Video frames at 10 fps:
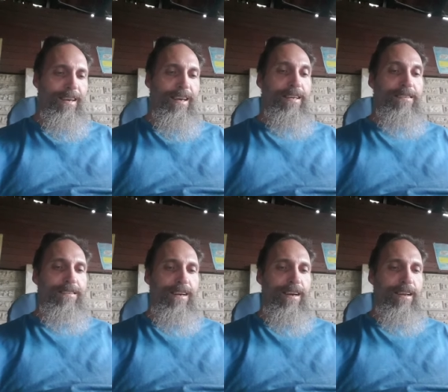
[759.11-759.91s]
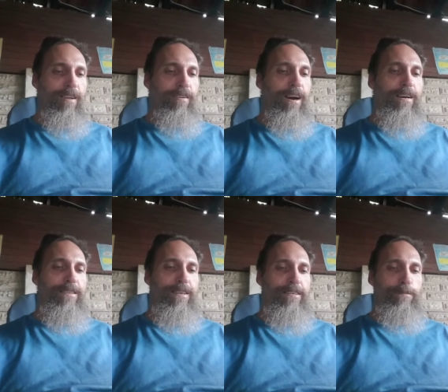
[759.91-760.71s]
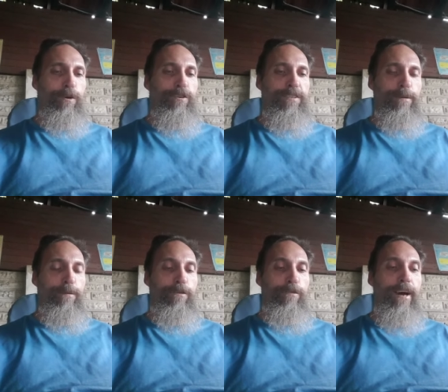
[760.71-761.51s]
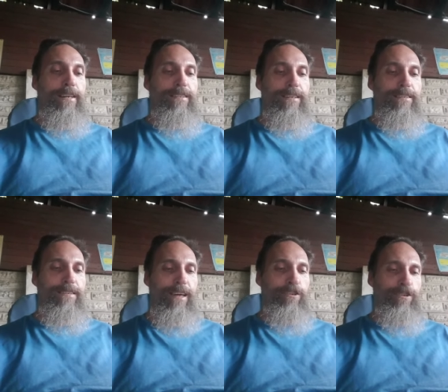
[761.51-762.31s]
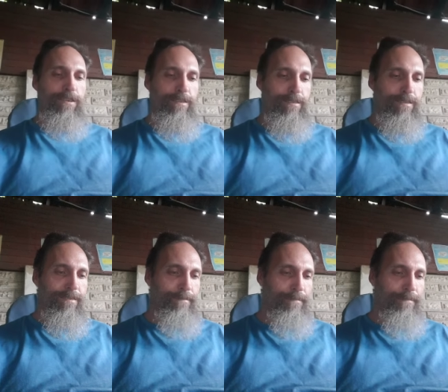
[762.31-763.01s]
Inside Al Aqsa's mosque amid rising tensions.